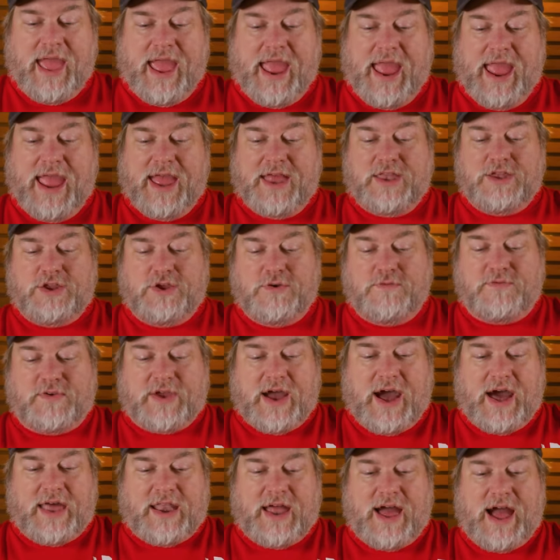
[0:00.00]
and you've
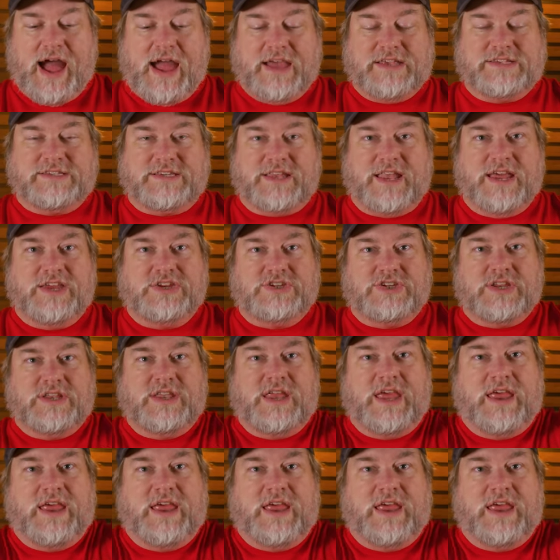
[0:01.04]
got isolation